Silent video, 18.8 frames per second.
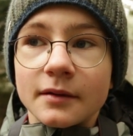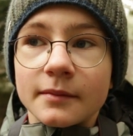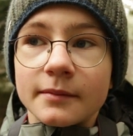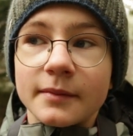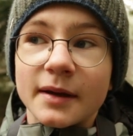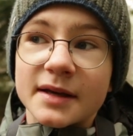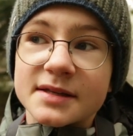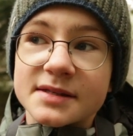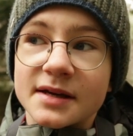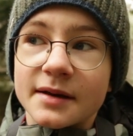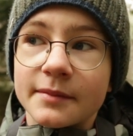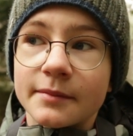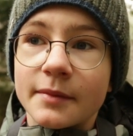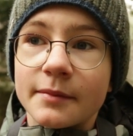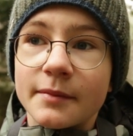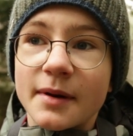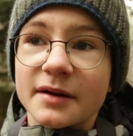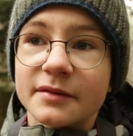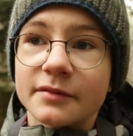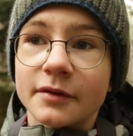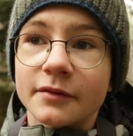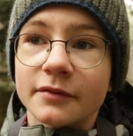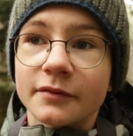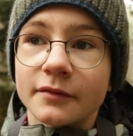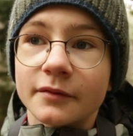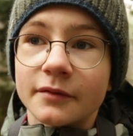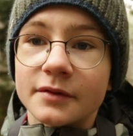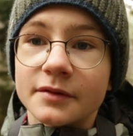make some
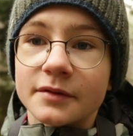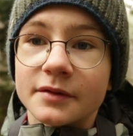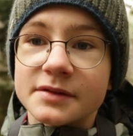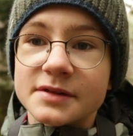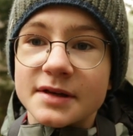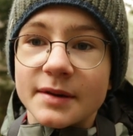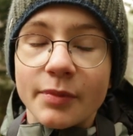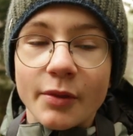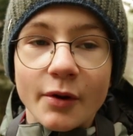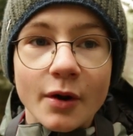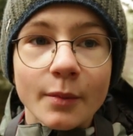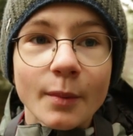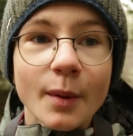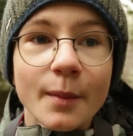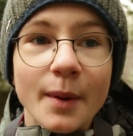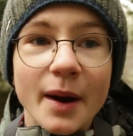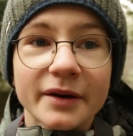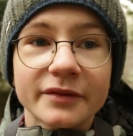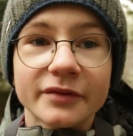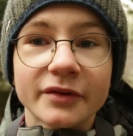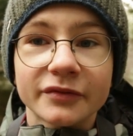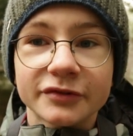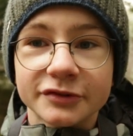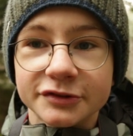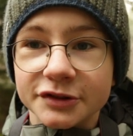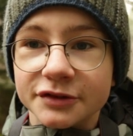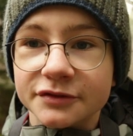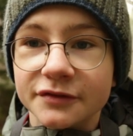normal macro
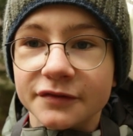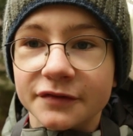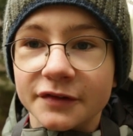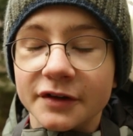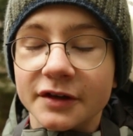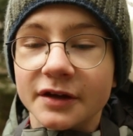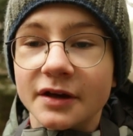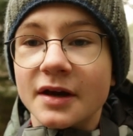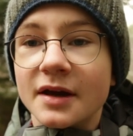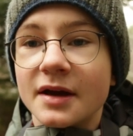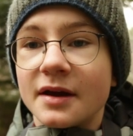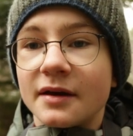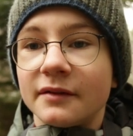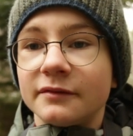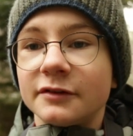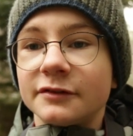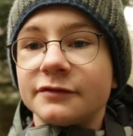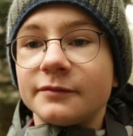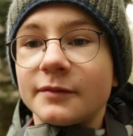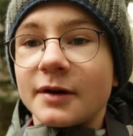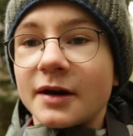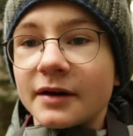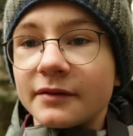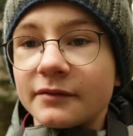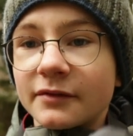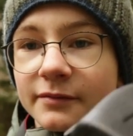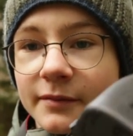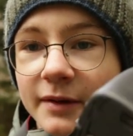photography with
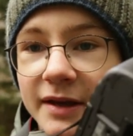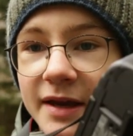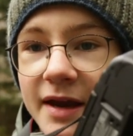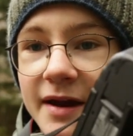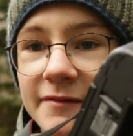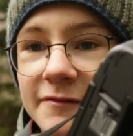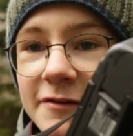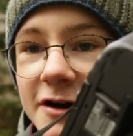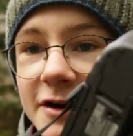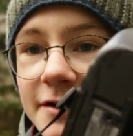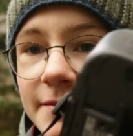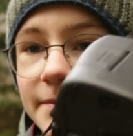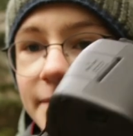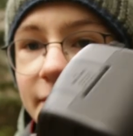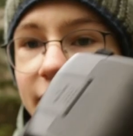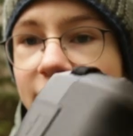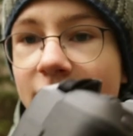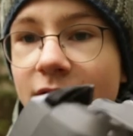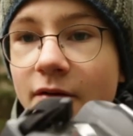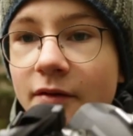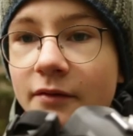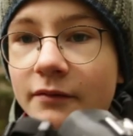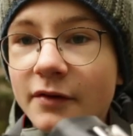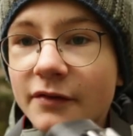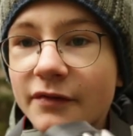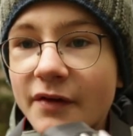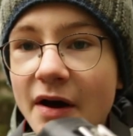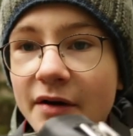my camera
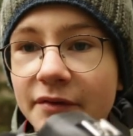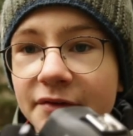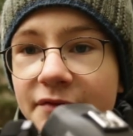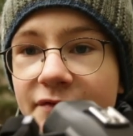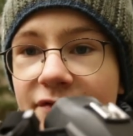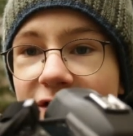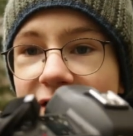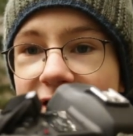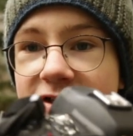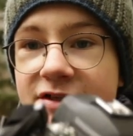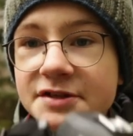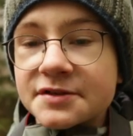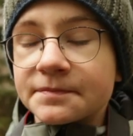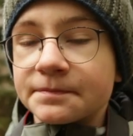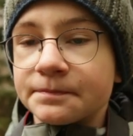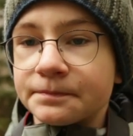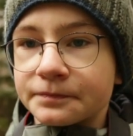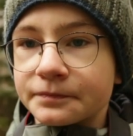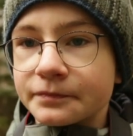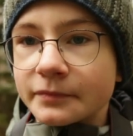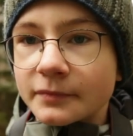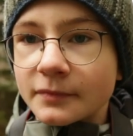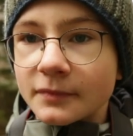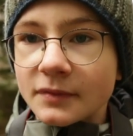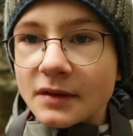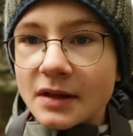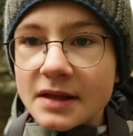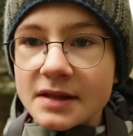without the flash.
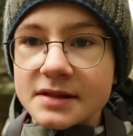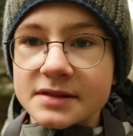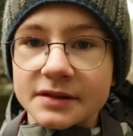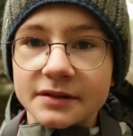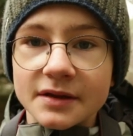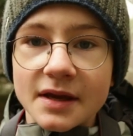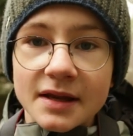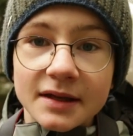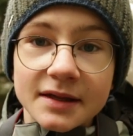So yeah,